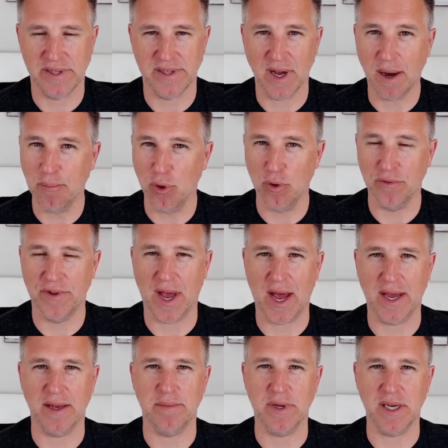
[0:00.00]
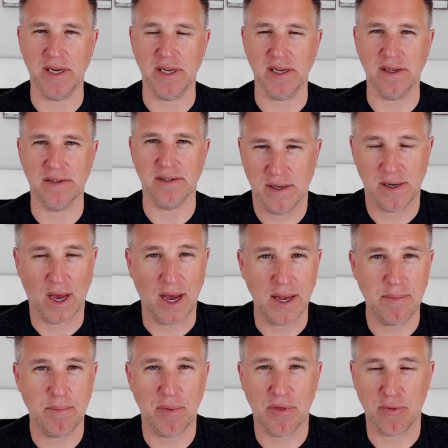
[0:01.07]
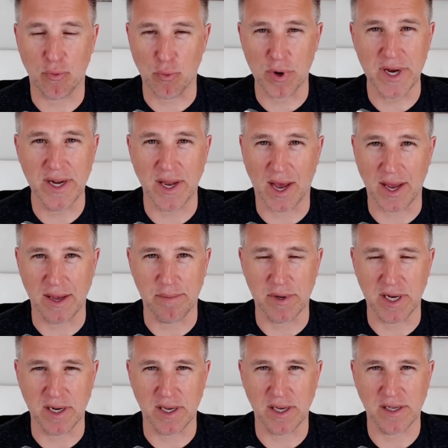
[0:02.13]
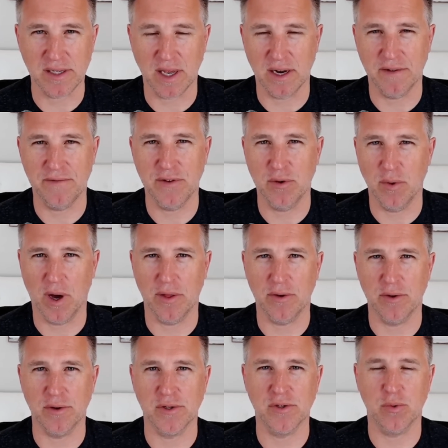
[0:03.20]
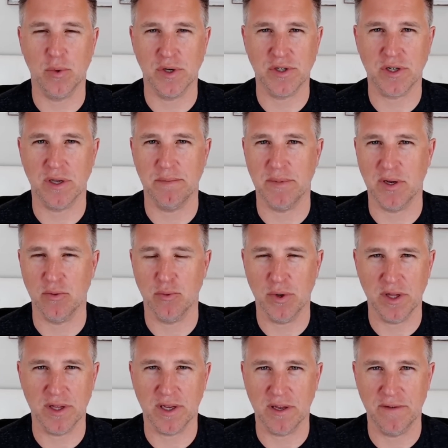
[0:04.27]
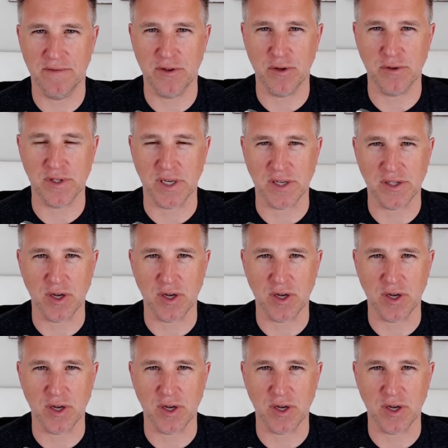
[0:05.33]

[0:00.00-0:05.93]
double diabetes, type 3 diabetes, and a few others, which can be really confusing.